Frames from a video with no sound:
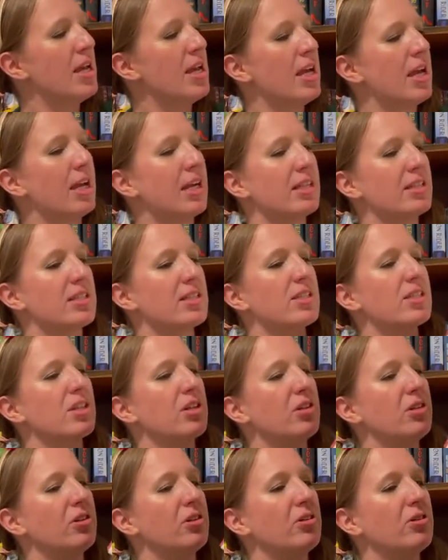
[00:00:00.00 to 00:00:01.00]
And
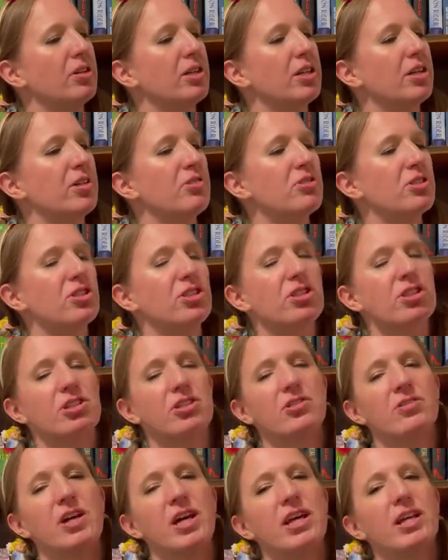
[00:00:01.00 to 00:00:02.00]
so it goes
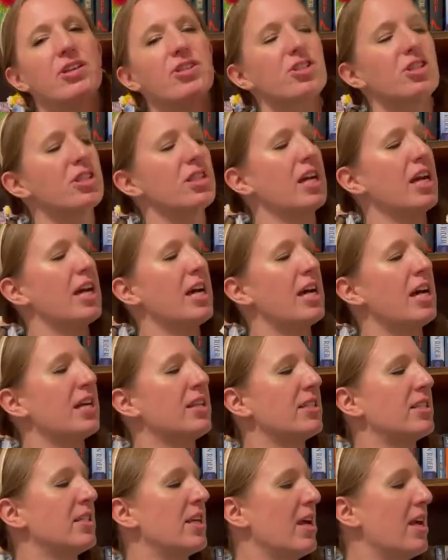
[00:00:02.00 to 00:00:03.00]
through and it just
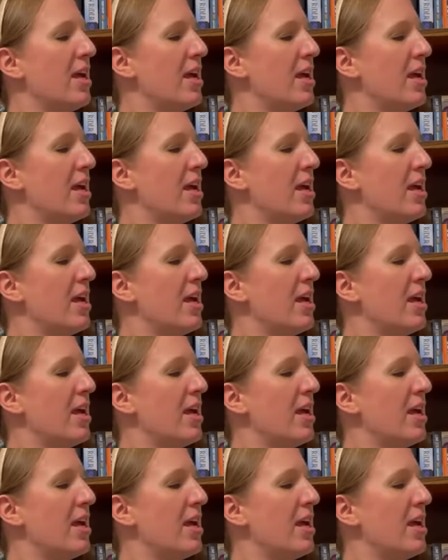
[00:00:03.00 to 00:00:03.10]
has